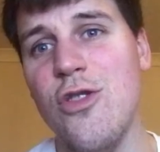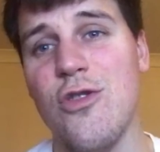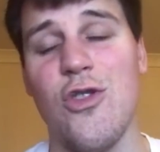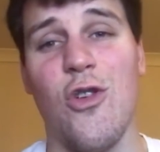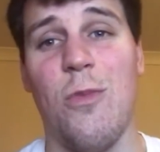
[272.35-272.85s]
you
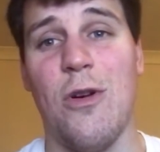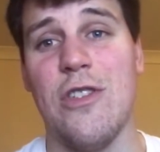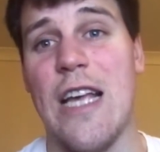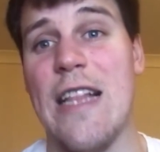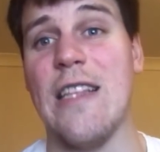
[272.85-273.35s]
can talk
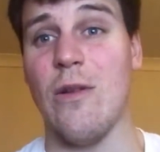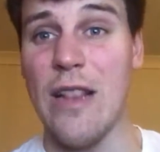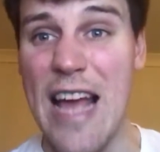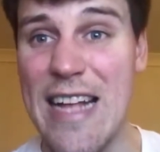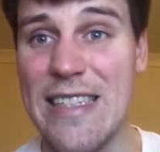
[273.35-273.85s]
about sending out
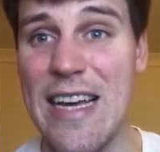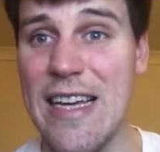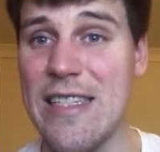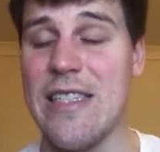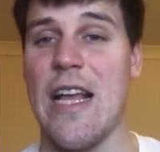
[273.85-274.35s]
letters,